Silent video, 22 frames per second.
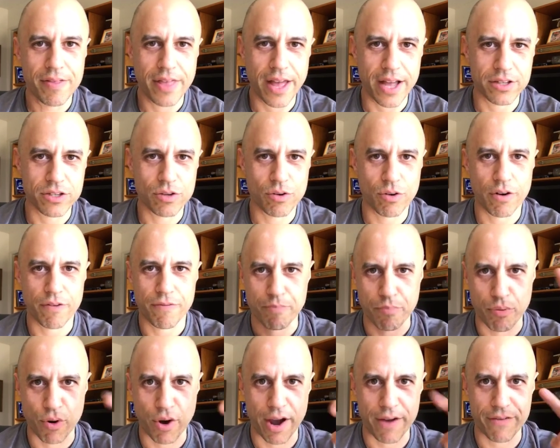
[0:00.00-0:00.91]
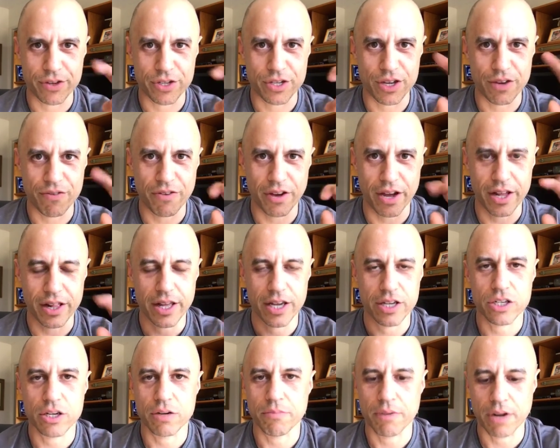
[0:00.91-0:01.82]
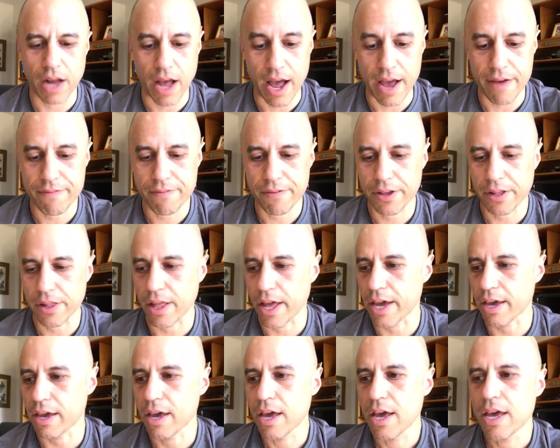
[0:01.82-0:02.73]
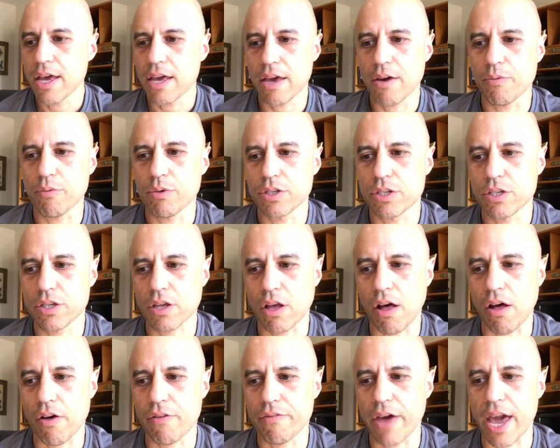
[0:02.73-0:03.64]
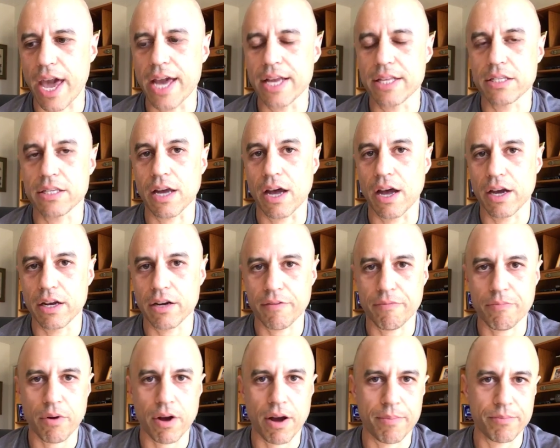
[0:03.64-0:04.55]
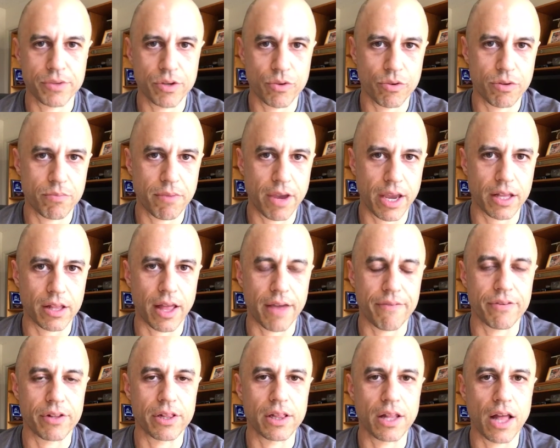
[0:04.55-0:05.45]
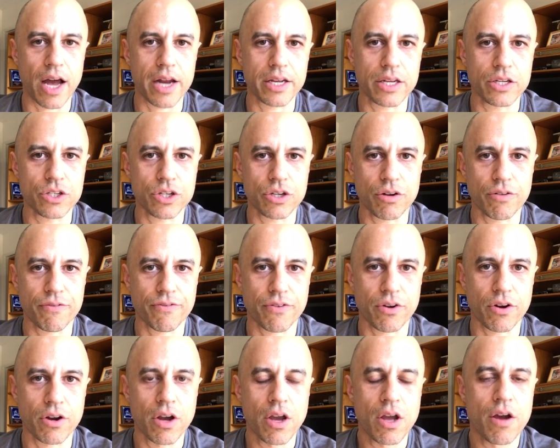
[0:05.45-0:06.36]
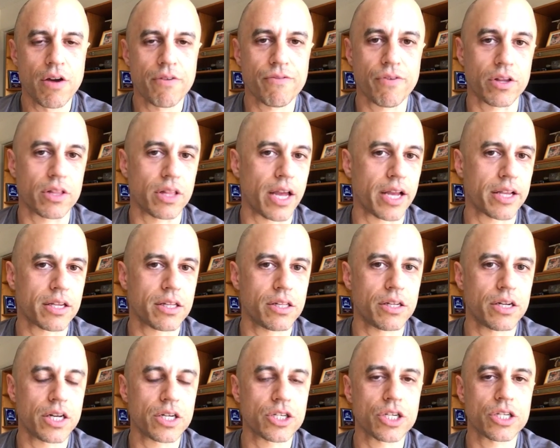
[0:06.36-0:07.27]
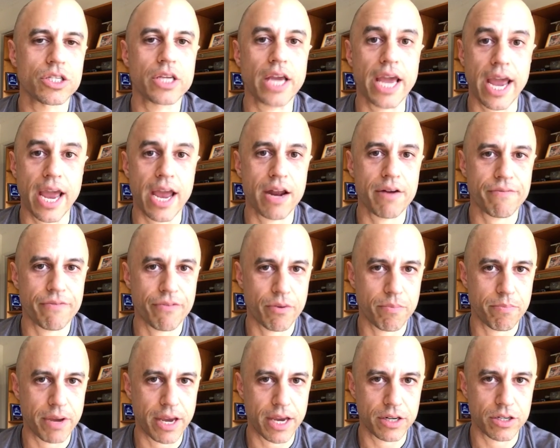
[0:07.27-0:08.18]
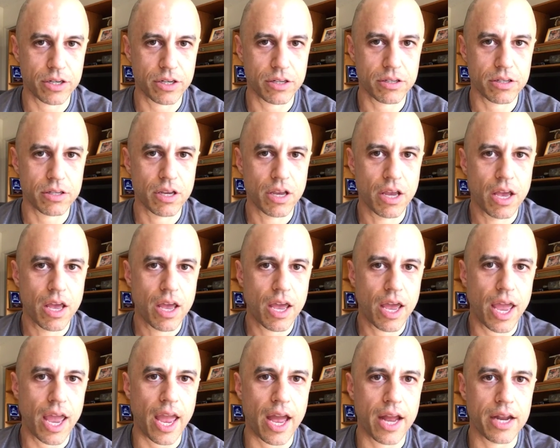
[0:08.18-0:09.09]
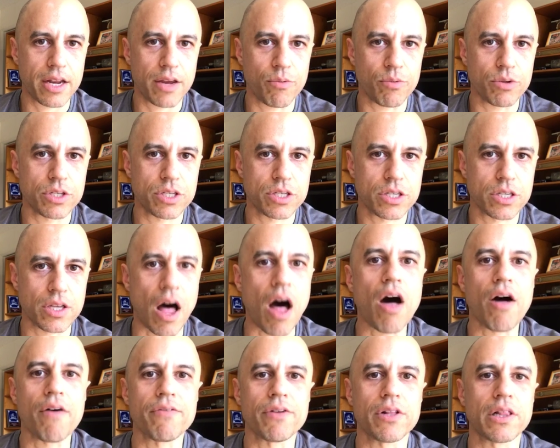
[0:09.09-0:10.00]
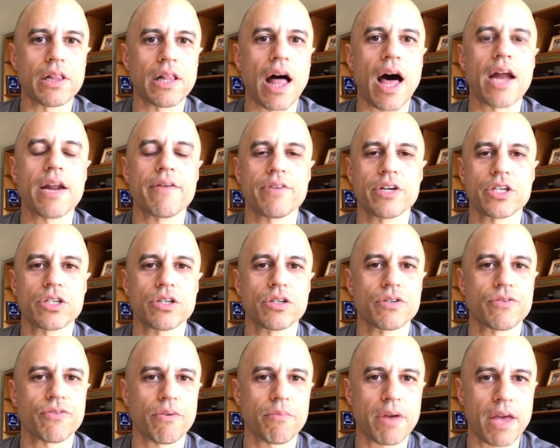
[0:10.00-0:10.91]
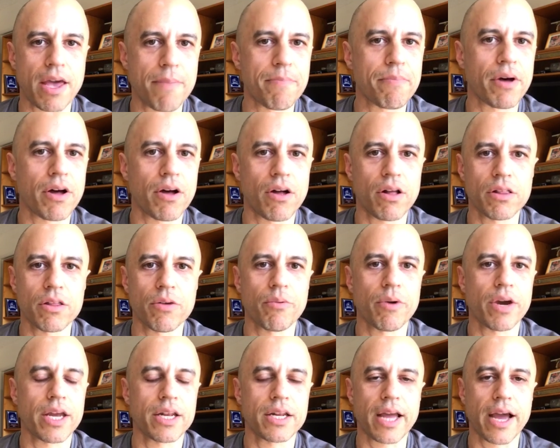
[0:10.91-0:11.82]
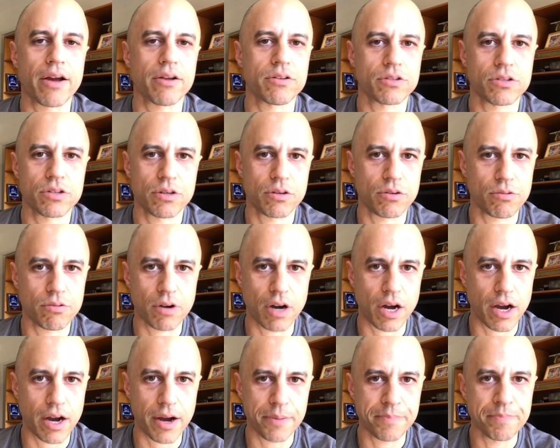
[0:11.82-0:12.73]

that sort of privacy violation, but I feel like it would solve a ton of problems. It would make life a lot easier for frontline clinicians and for patients, and it would solve a lot of issues from HIPAA all the way down to